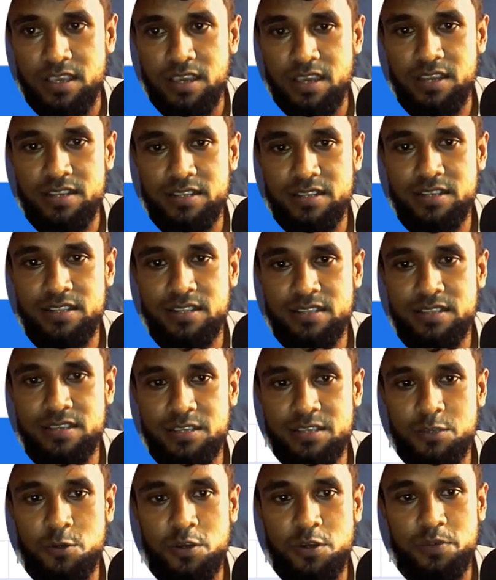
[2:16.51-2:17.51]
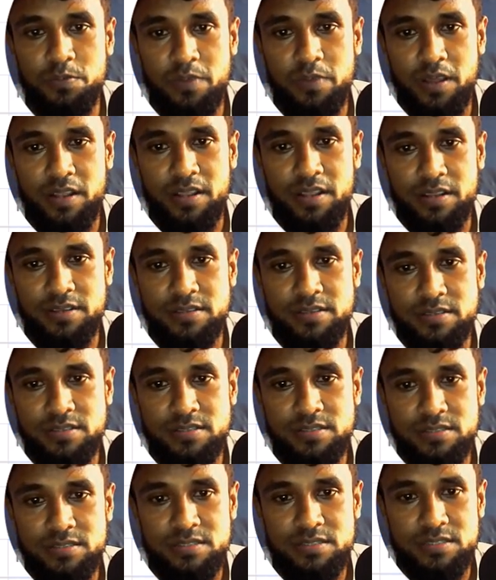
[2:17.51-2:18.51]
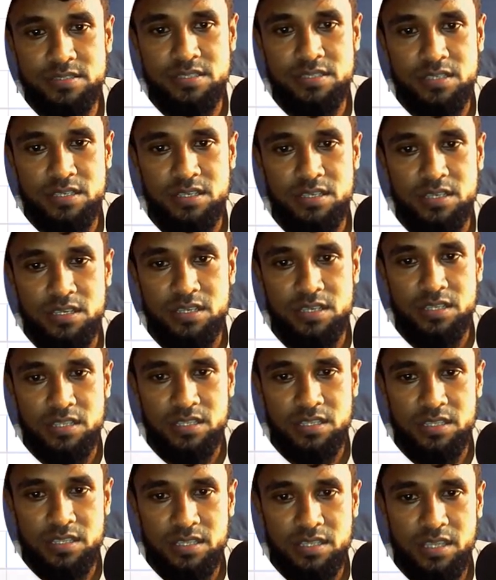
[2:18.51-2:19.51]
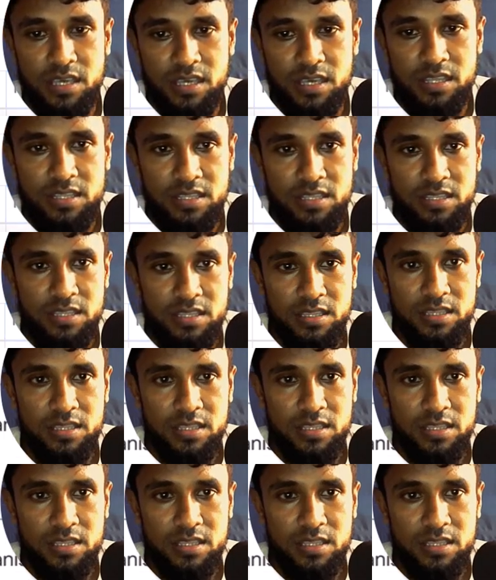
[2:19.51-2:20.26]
and click the keyword planner. Then